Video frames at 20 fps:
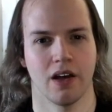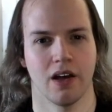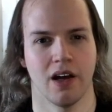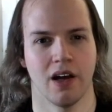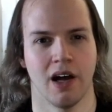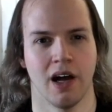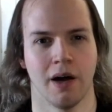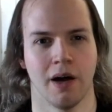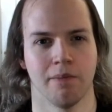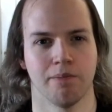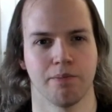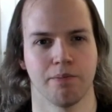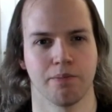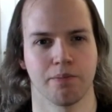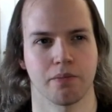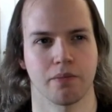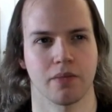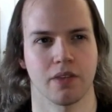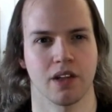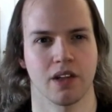I
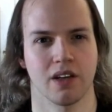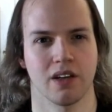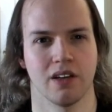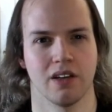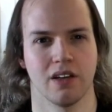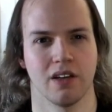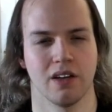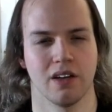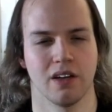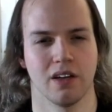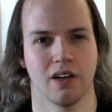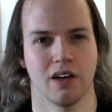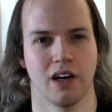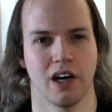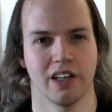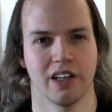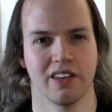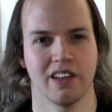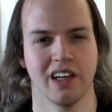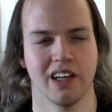
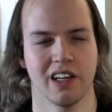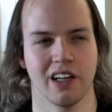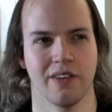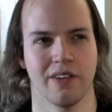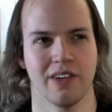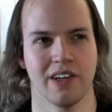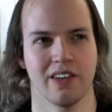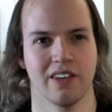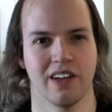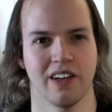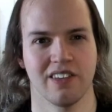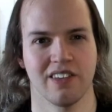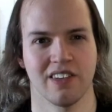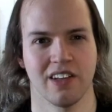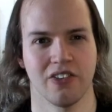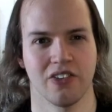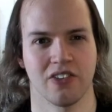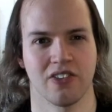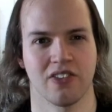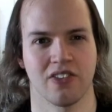mean, that's
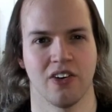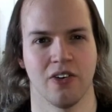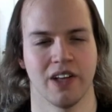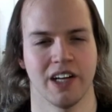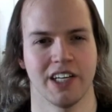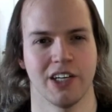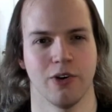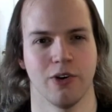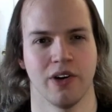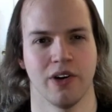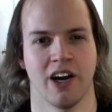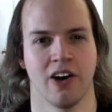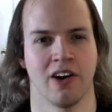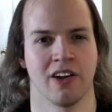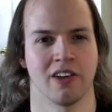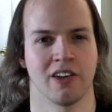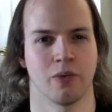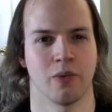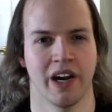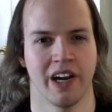another tune that you would hear on
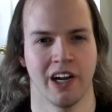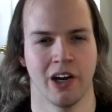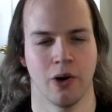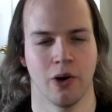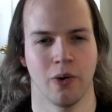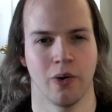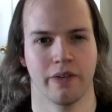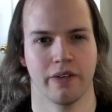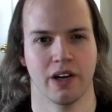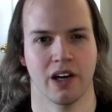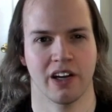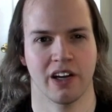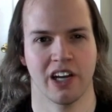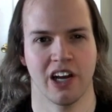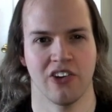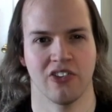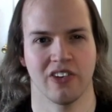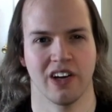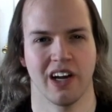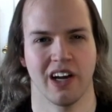the radio
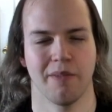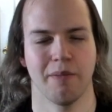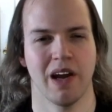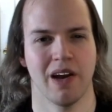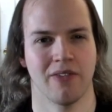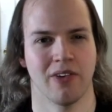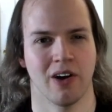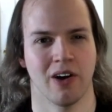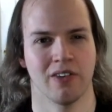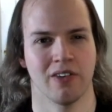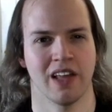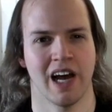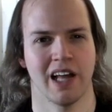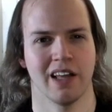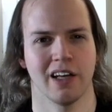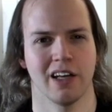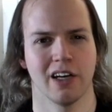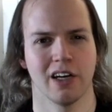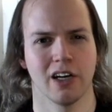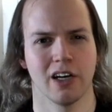occasionally. I may have heard that.